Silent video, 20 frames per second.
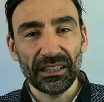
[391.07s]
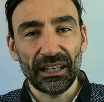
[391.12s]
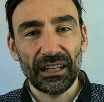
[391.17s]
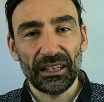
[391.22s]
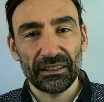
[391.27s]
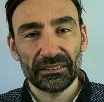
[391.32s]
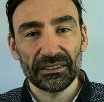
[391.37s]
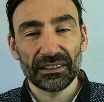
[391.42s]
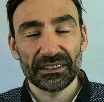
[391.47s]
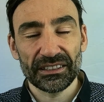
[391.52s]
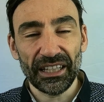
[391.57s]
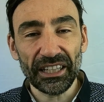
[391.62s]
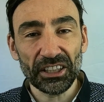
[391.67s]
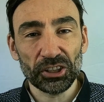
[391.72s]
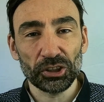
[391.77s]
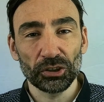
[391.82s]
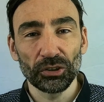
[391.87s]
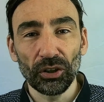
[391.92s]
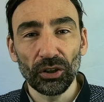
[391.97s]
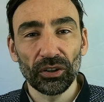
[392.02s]

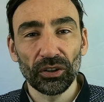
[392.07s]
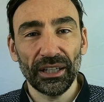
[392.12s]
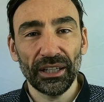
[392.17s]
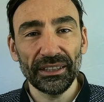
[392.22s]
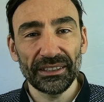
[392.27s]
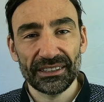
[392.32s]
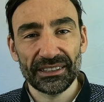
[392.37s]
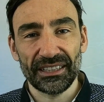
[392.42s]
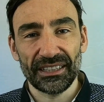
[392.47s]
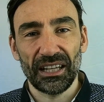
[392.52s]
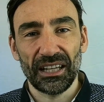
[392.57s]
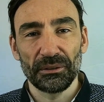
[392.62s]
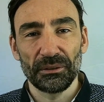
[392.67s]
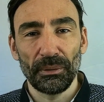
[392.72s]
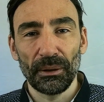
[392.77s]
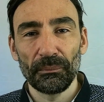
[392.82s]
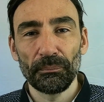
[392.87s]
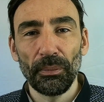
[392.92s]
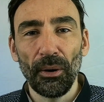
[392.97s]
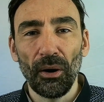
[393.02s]
transaction already signed
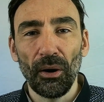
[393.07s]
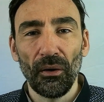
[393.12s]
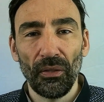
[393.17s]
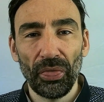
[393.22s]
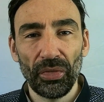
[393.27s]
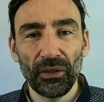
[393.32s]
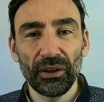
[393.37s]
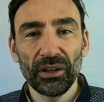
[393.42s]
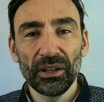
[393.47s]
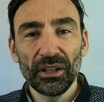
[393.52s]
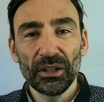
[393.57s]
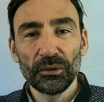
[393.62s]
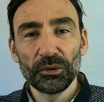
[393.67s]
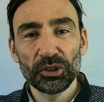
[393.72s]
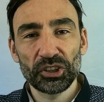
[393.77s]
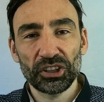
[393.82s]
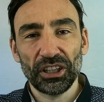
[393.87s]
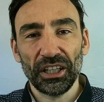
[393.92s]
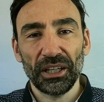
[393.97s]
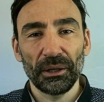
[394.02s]
by both,
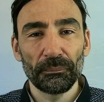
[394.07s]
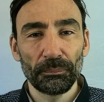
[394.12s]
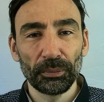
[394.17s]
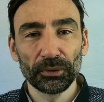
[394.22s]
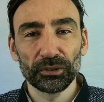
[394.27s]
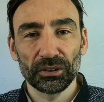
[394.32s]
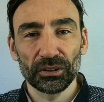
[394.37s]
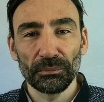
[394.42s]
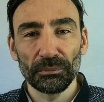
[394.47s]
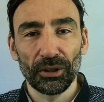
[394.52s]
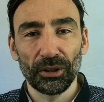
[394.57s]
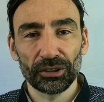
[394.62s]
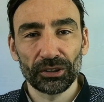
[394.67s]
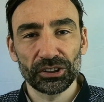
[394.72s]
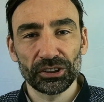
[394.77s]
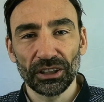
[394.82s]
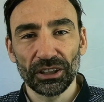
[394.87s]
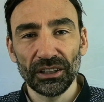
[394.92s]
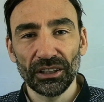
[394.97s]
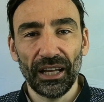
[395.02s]
which they can put on the
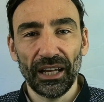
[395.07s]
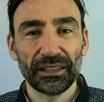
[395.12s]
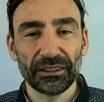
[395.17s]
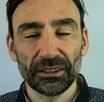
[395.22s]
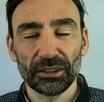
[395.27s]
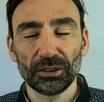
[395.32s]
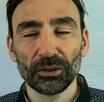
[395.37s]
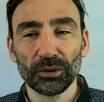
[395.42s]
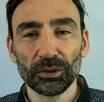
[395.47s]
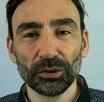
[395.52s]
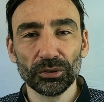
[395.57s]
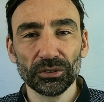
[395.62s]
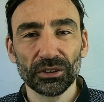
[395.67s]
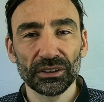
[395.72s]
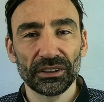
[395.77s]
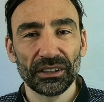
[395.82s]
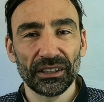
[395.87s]
blockchain and conclude